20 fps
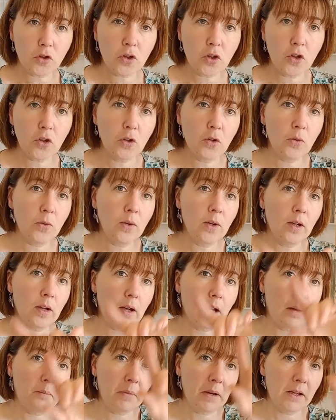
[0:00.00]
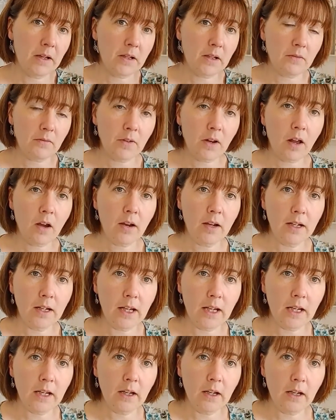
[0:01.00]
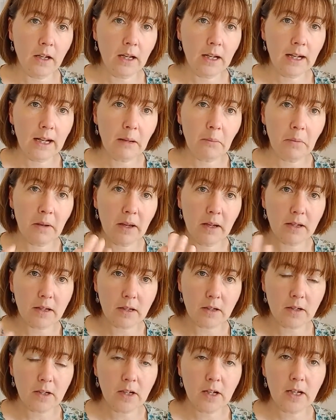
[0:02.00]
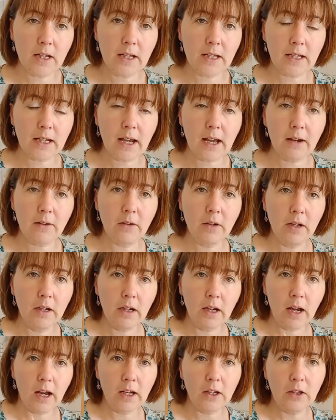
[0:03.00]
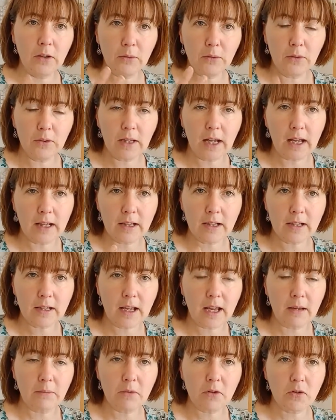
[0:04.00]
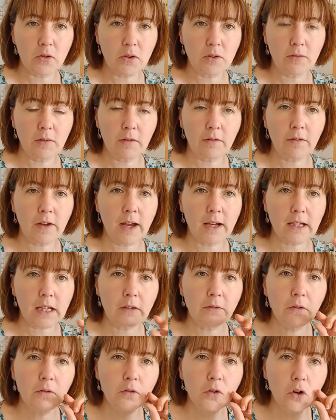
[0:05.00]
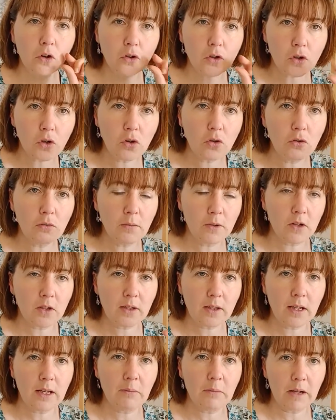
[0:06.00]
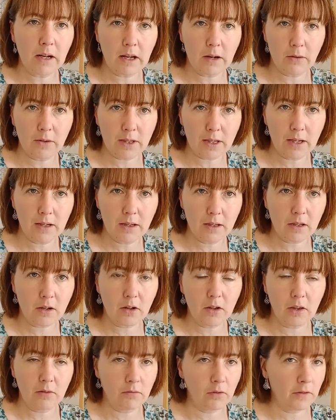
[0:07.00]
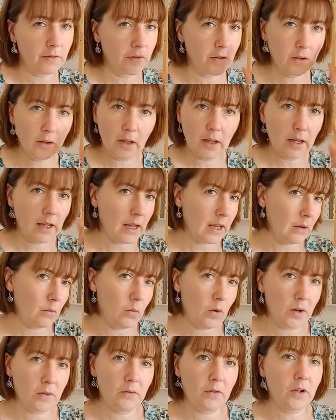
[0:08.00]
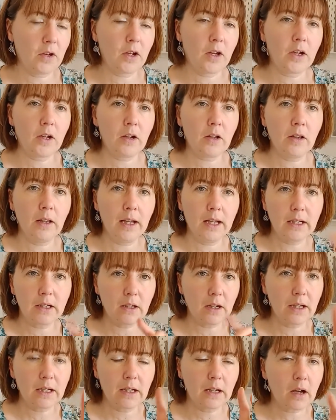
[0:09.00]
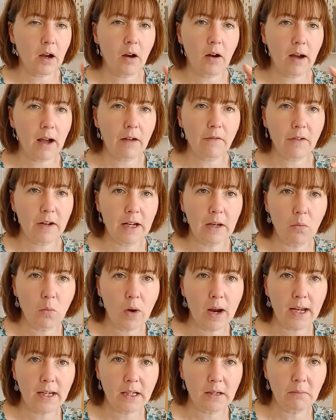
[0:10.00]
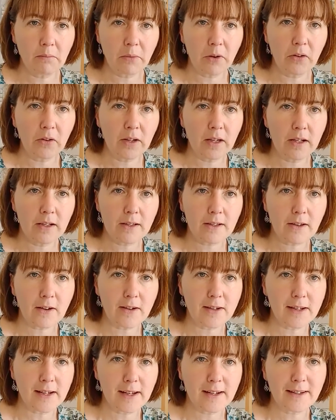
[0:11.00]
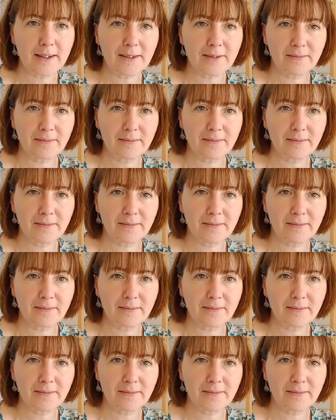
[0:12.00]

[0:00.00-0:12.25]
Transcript: to a piece of lining, clip it, turn it out, and you will get the same sort of effect. If you've got too much seam allowance inside the ruffle, it won't curl. It can't have any weight and bulk inside it.